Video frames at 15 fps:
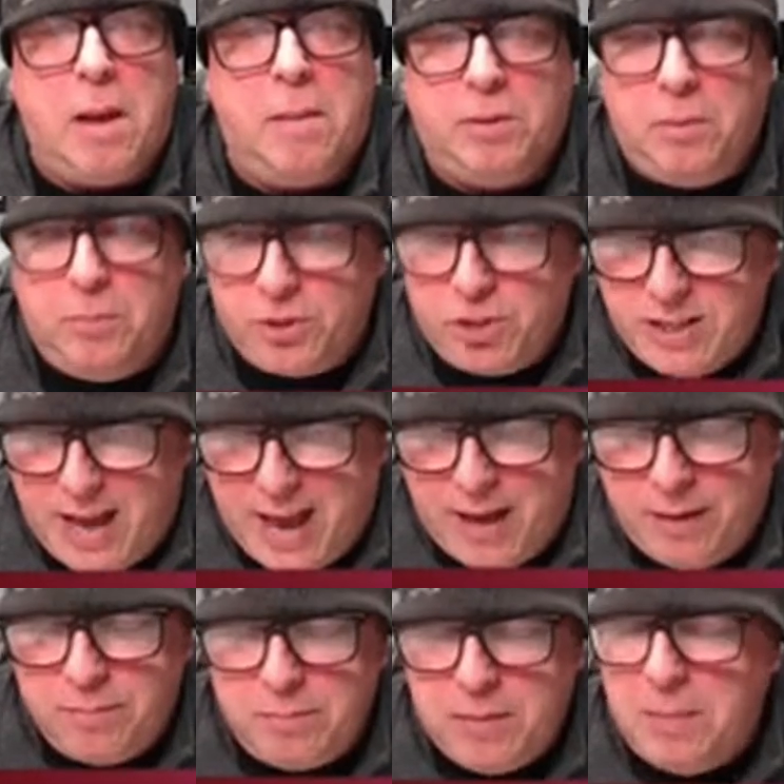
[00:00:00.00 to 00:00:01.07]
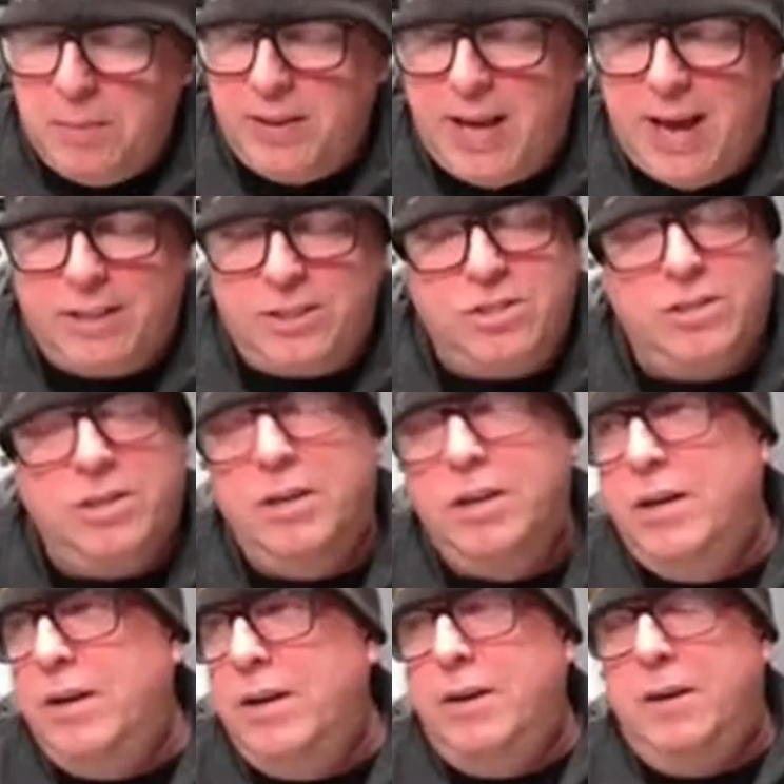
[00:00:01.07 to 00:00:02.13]
applicable stat. Maybe that's,
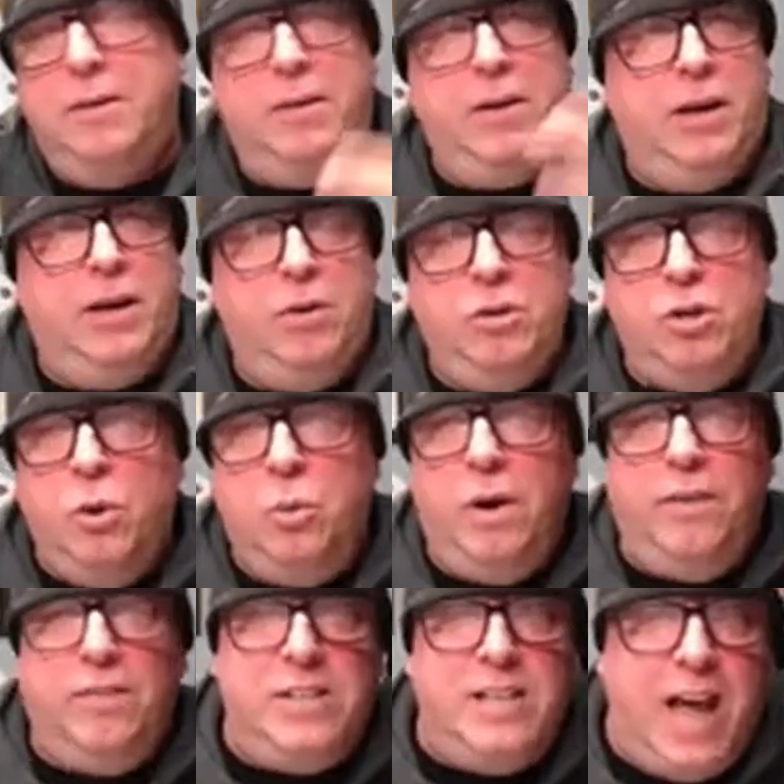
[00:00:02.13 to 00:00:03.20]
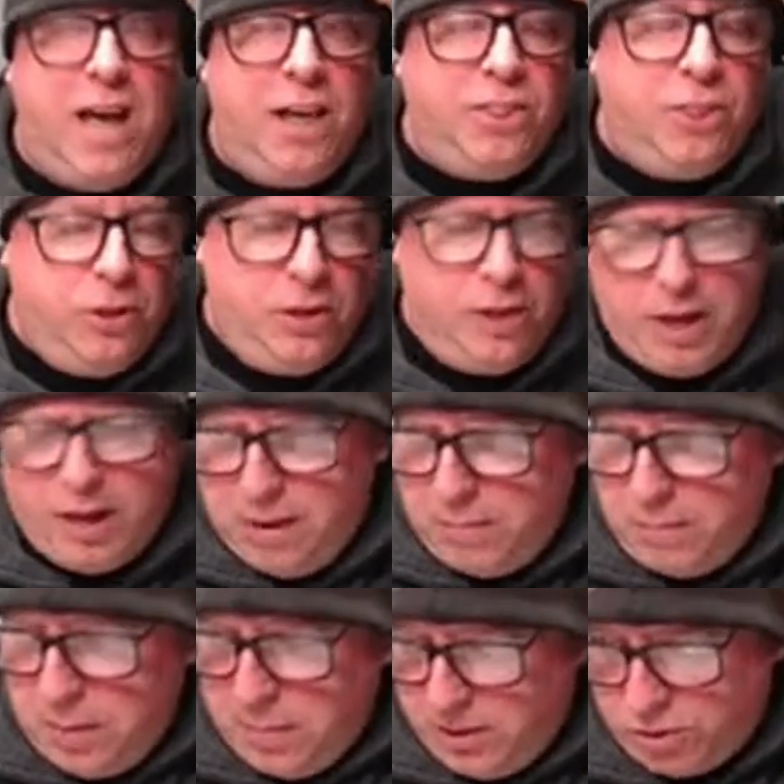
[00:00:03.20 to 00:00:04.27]
whatever, death.
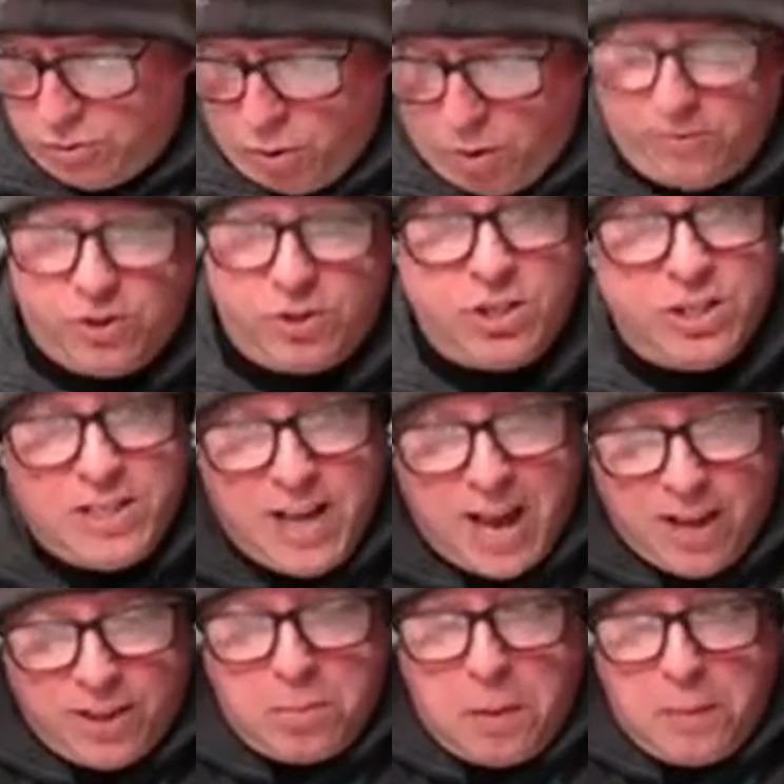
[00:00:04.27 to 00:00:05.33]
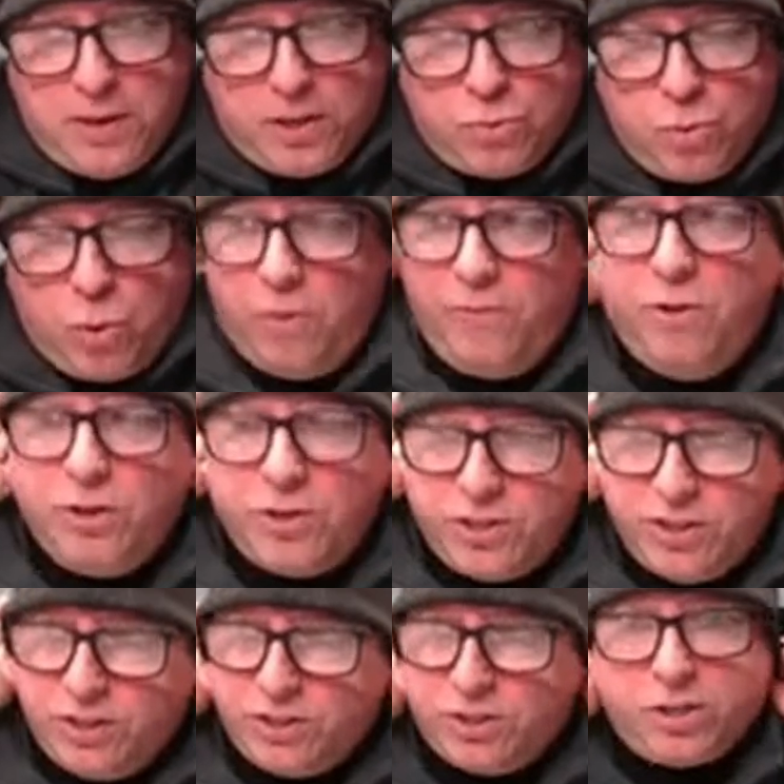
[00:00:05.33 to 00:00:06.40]
Maybe it's roll versus death. Maybe it's roll
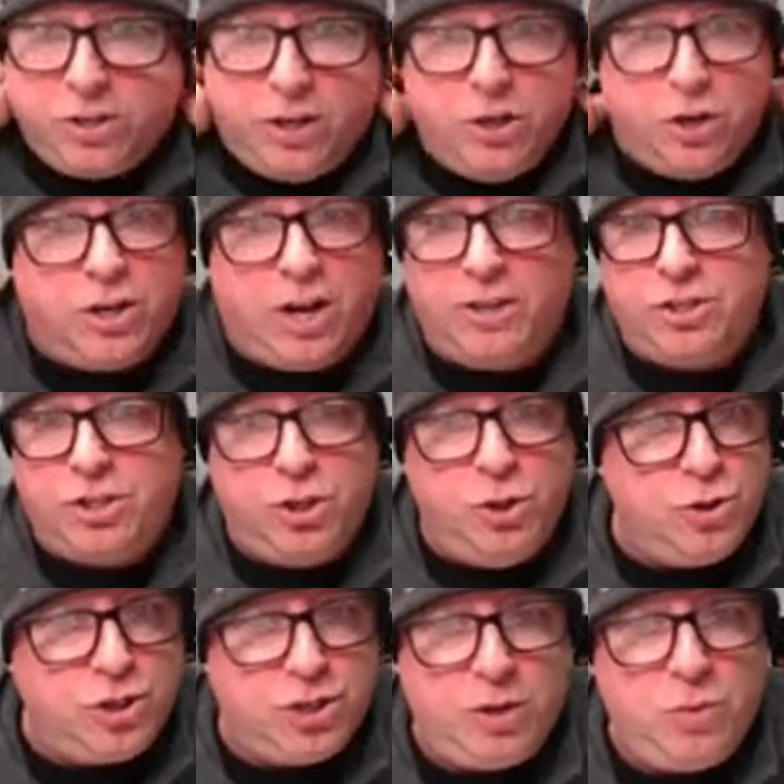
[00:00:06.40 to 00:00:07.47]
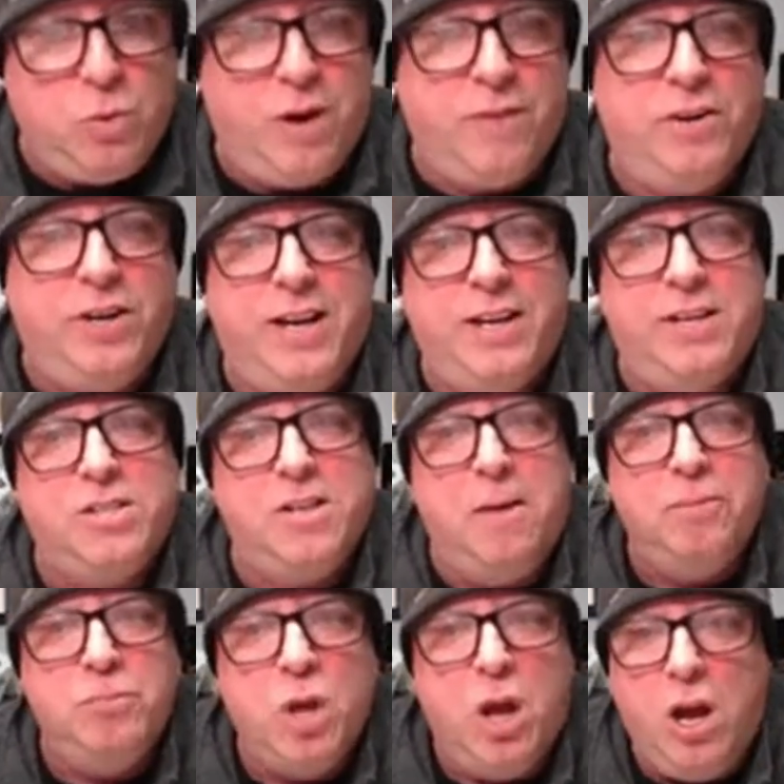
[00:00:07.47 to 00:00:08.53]
versus your constitution, whatever it is.
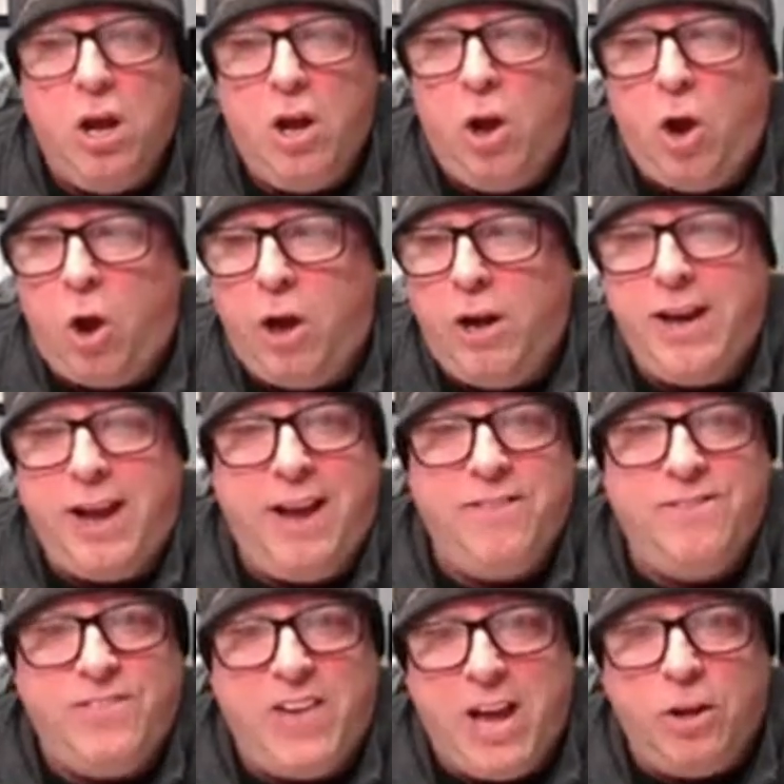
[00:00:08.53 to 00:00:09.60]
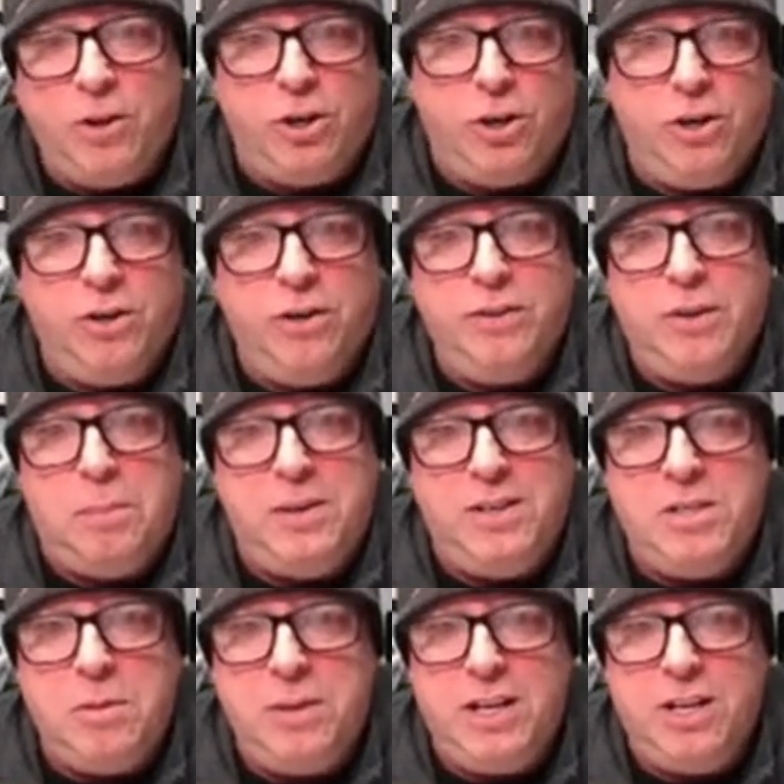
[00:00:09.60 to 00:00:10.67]
On a failure, the
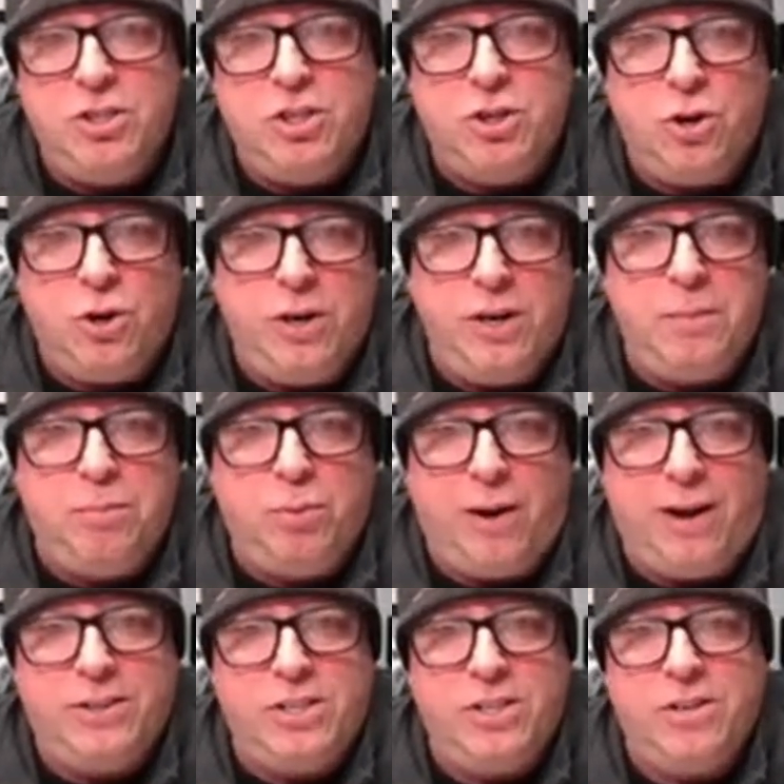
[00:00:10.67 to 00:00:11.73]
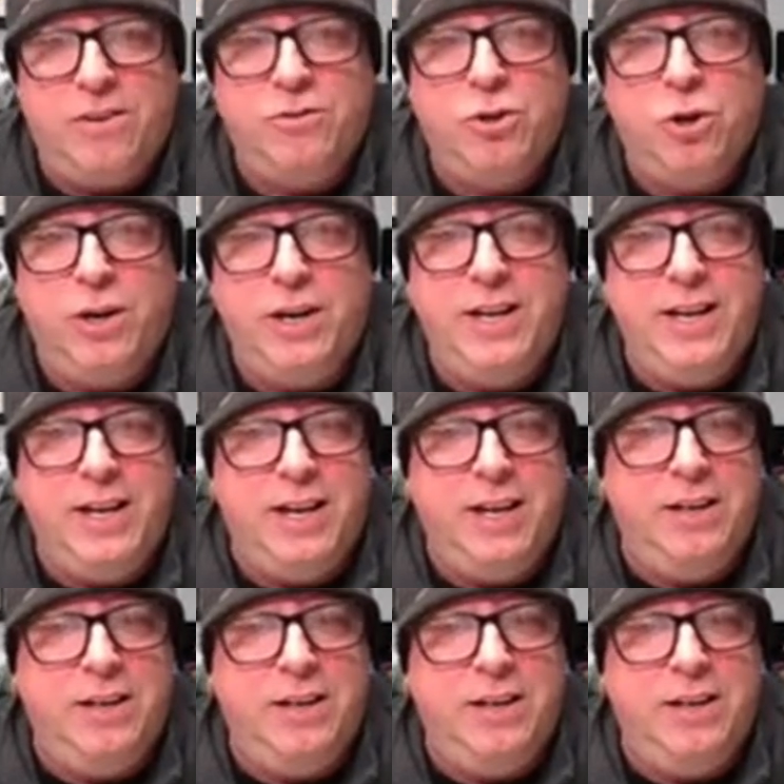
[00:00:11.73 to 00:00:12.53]
PC begins the turning process of turning,